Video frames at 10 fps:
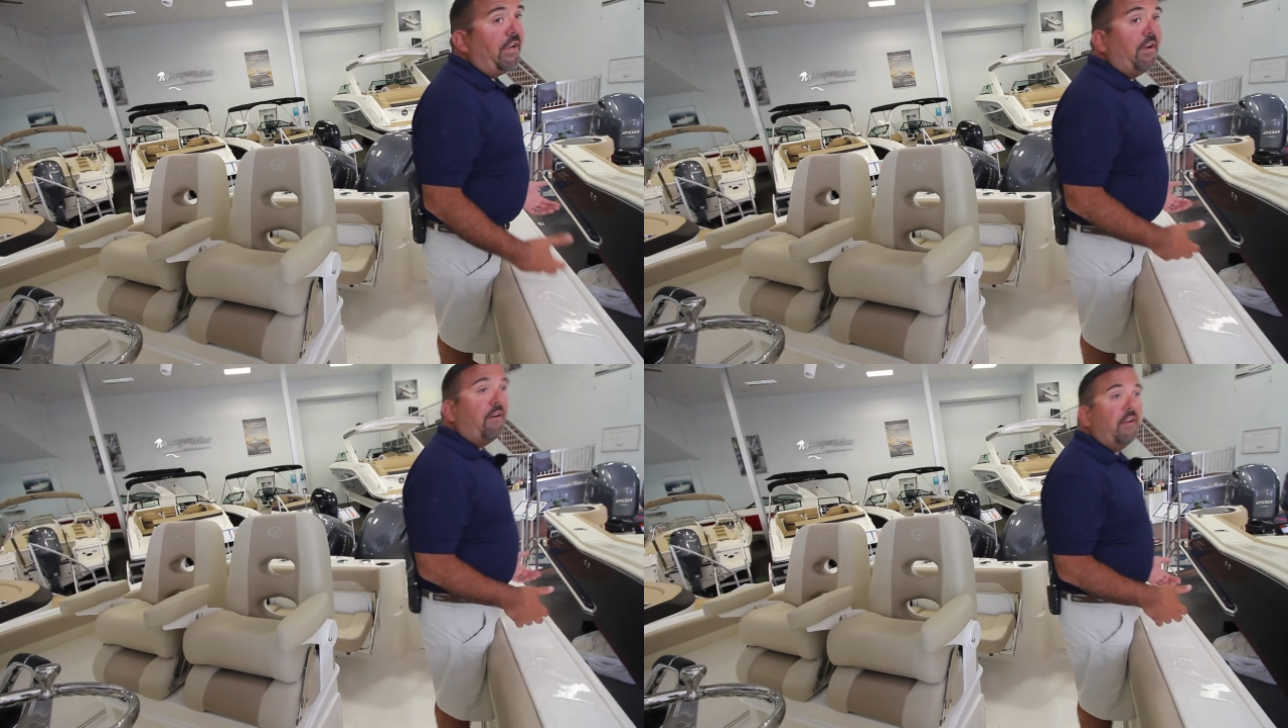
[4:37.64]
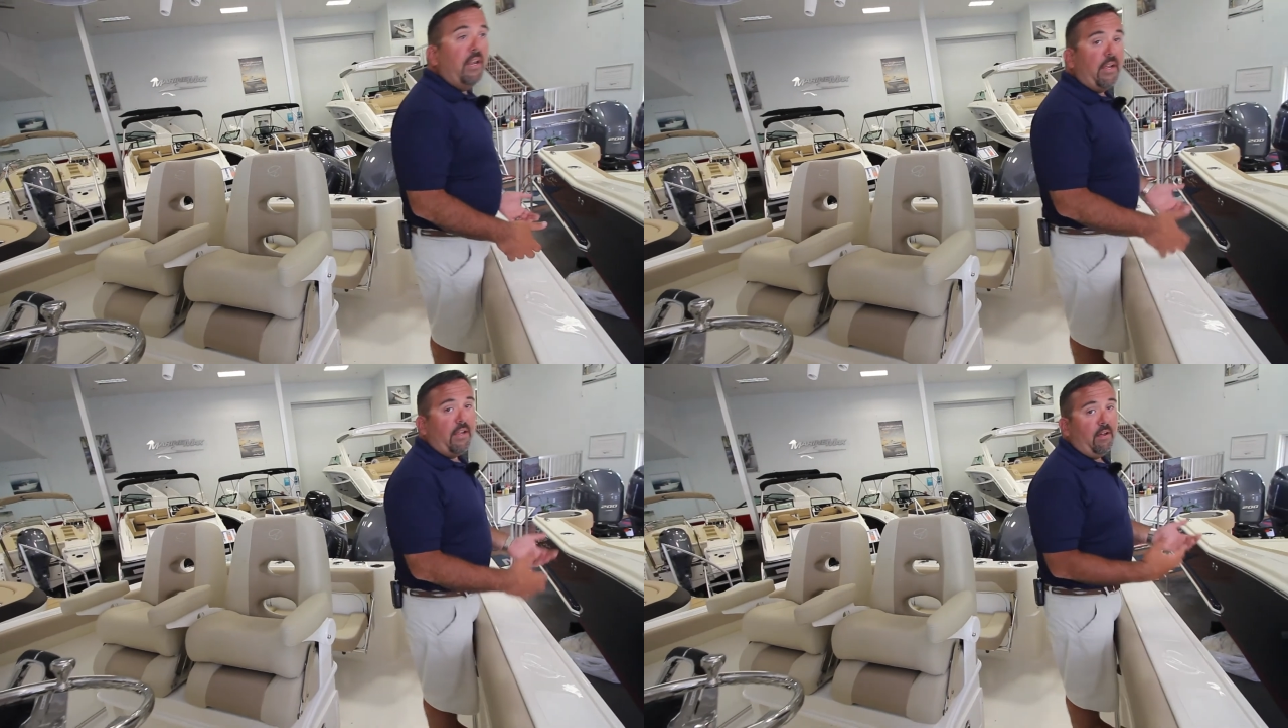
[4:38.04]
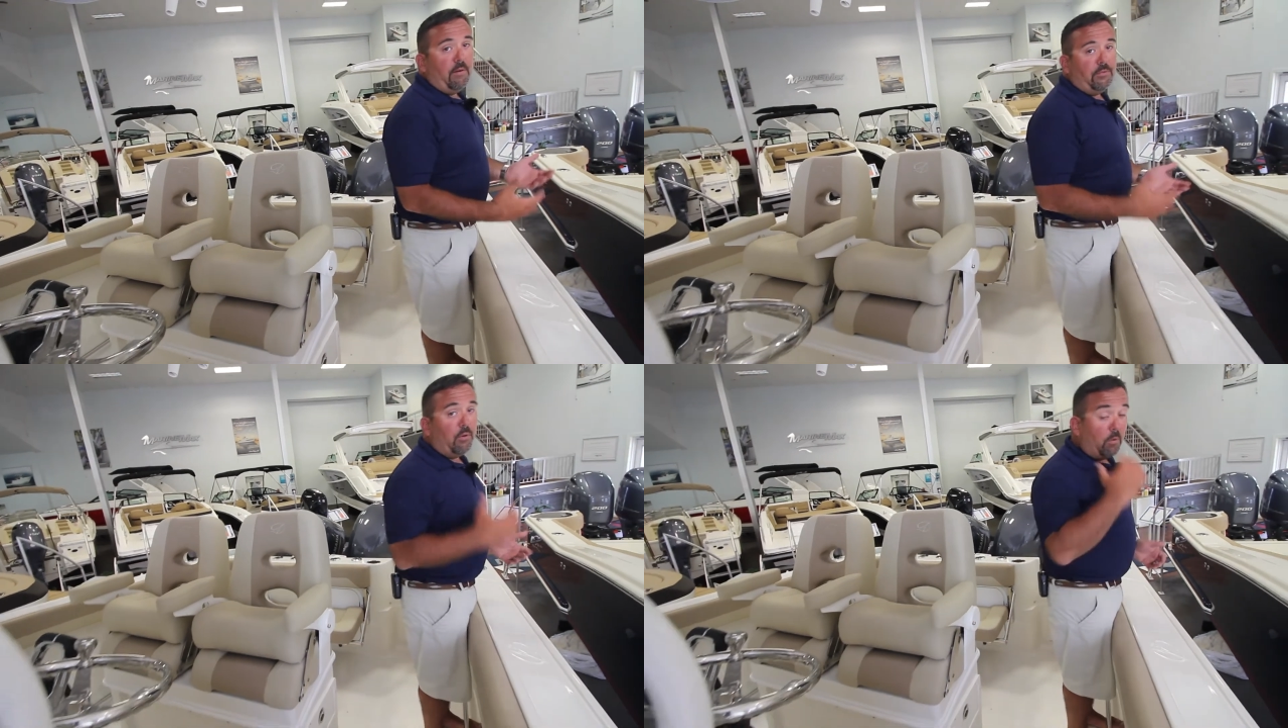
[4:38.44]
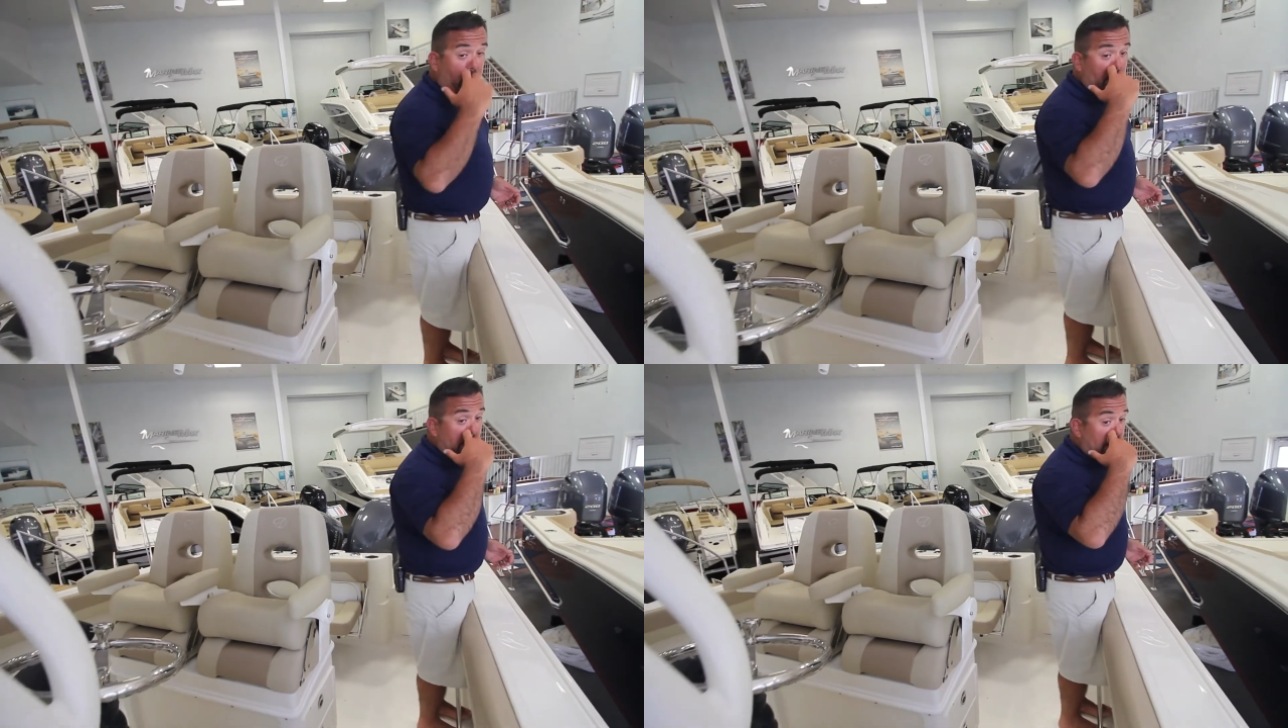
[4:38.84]
here and it helps you hold
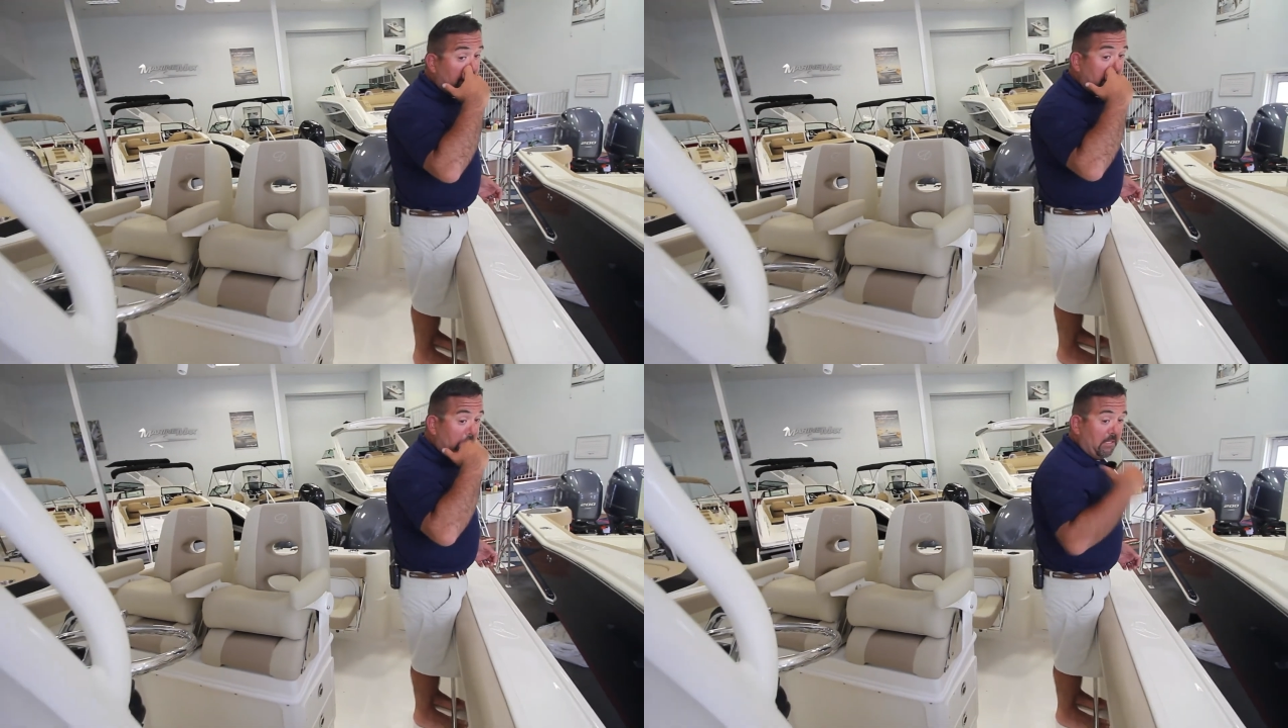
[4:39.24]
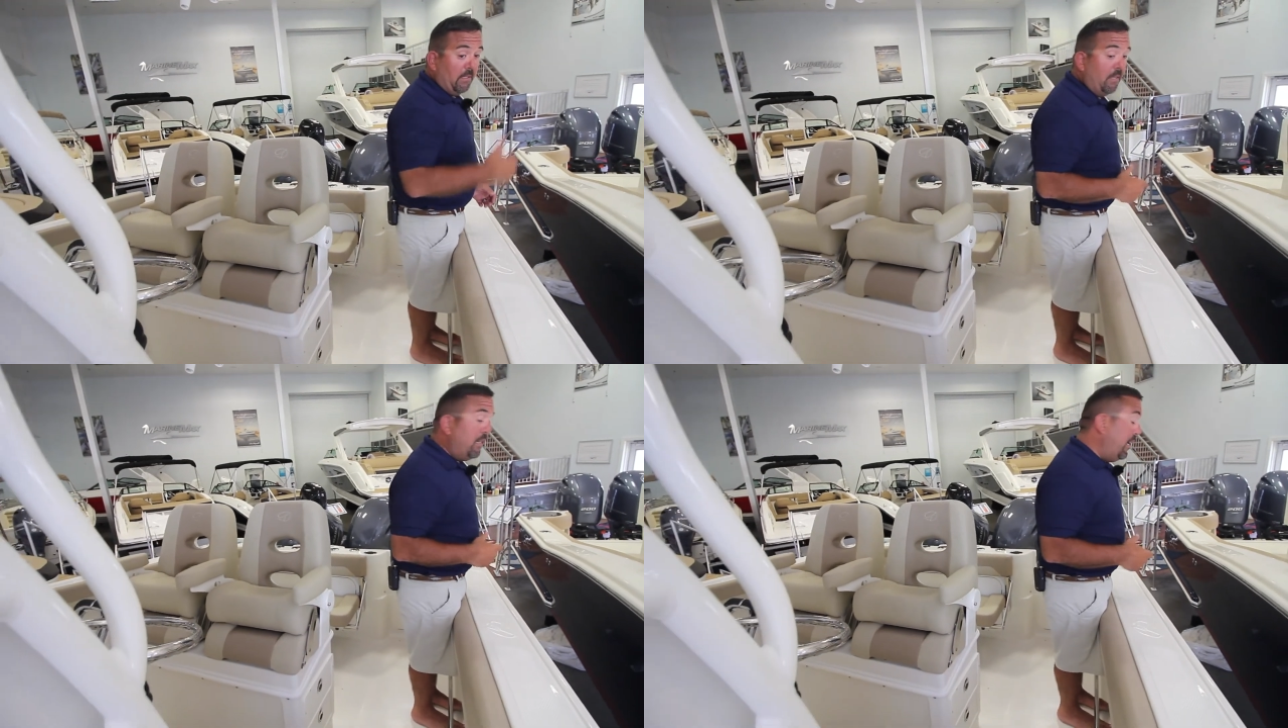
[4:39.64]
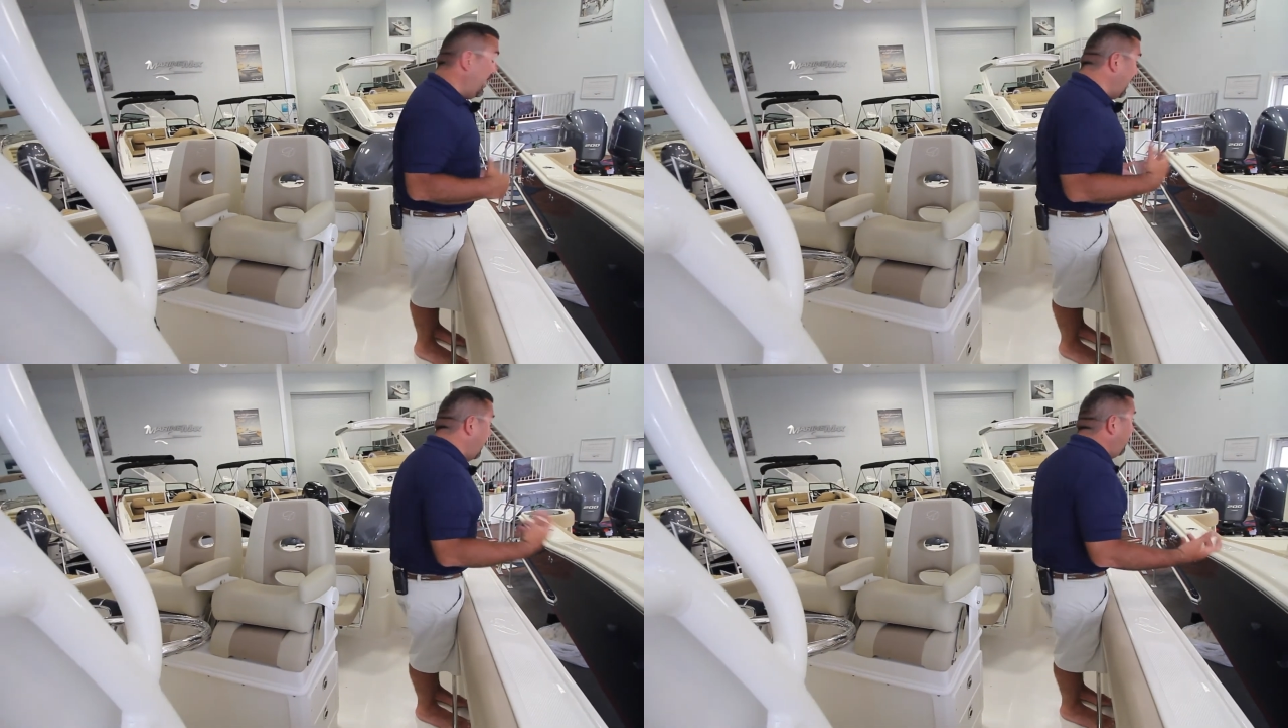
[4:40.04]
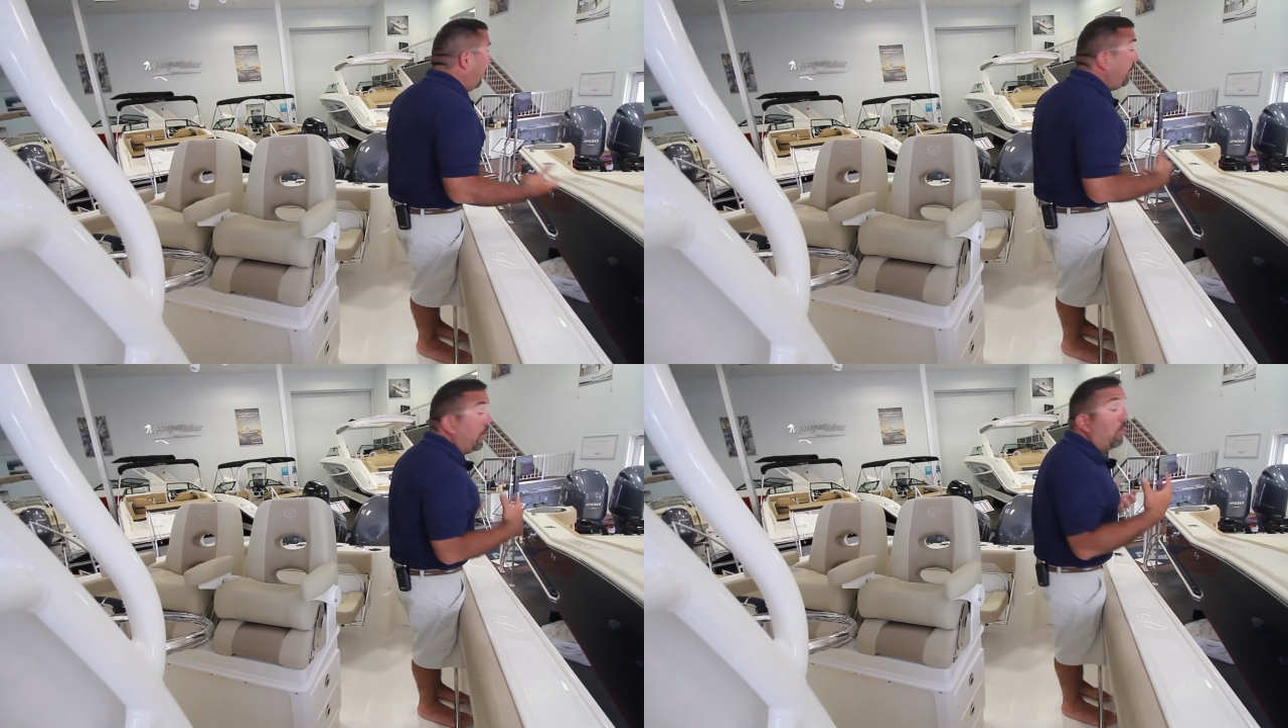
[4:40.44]
your balance. And then
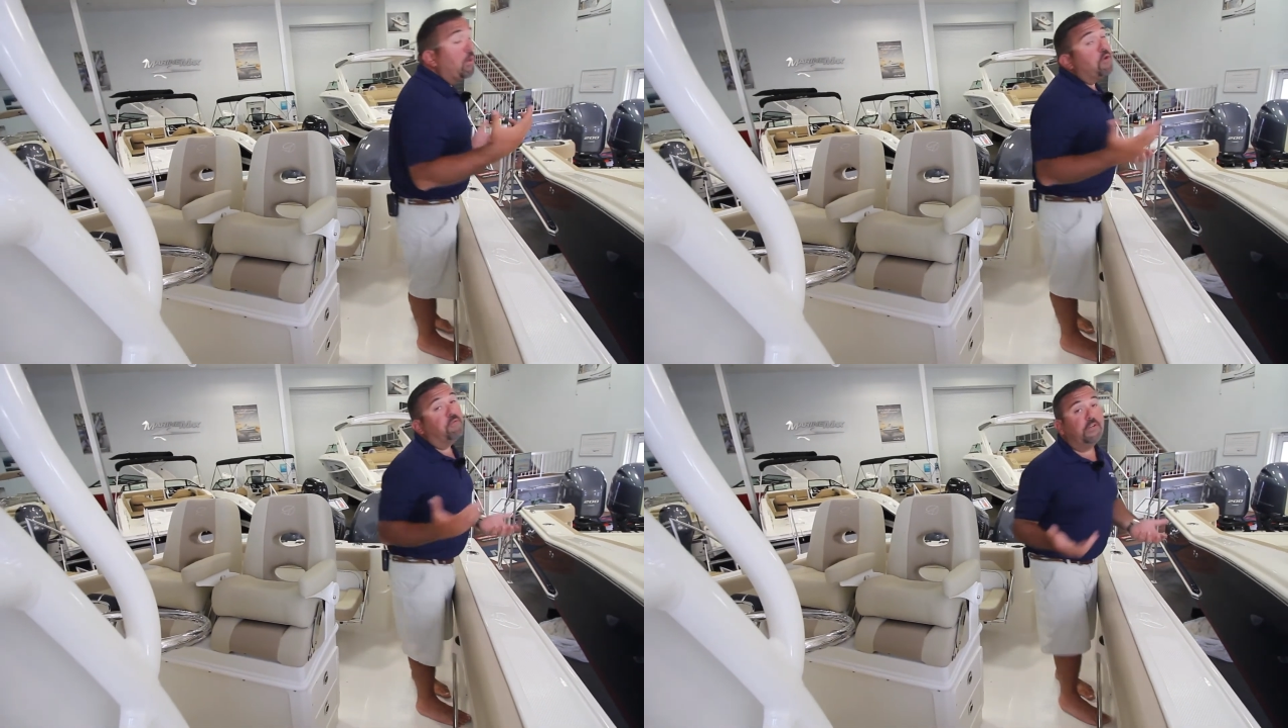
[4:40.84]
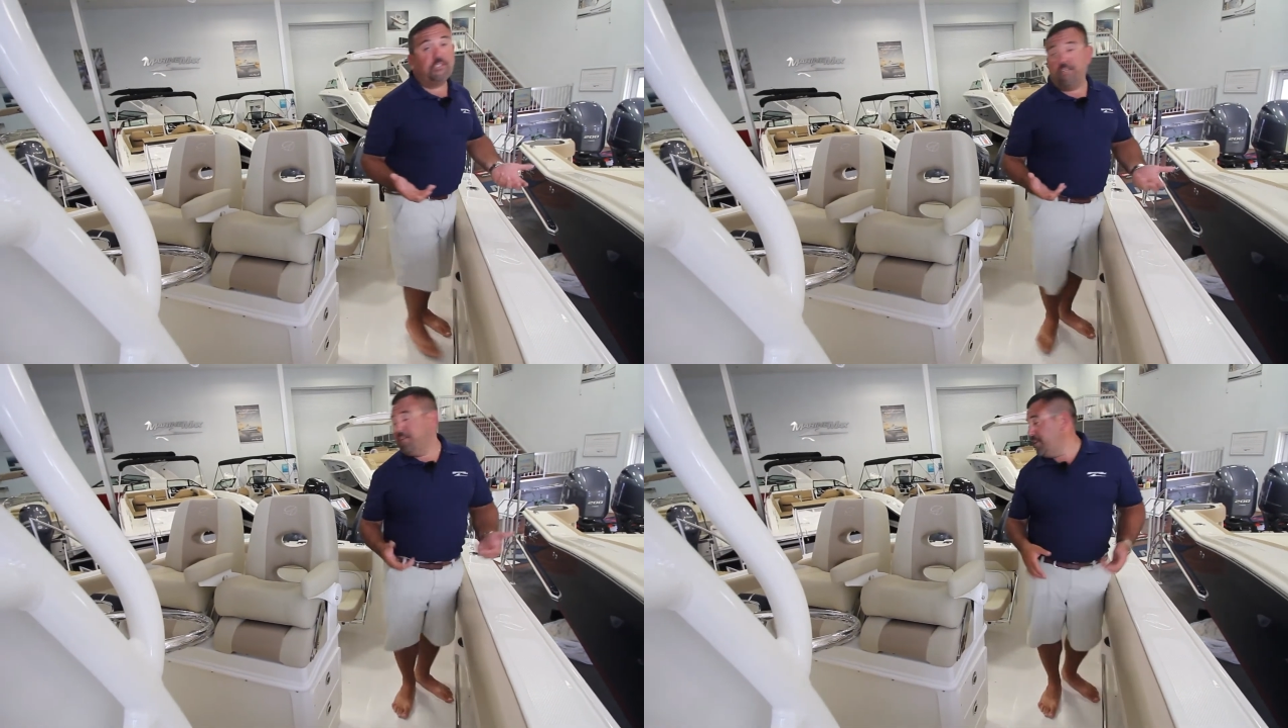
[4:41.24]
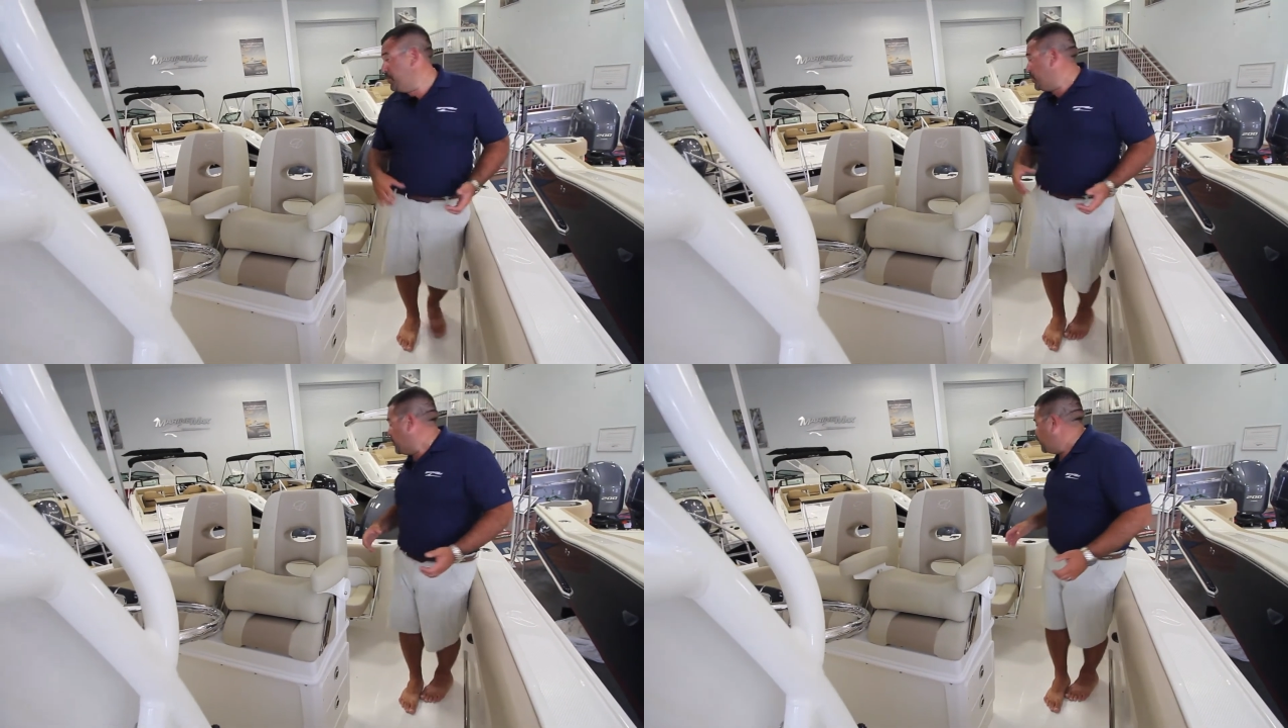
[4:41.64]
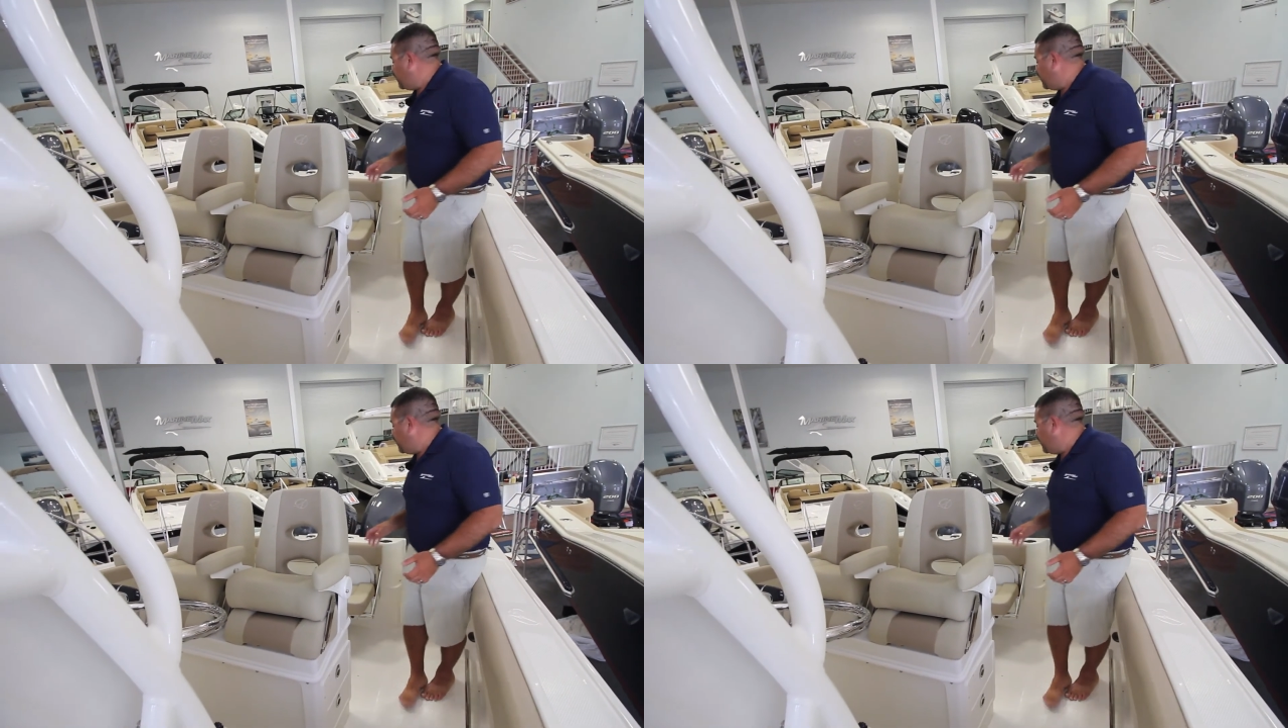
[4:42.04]
if you don't wanna go fishing and you wanna go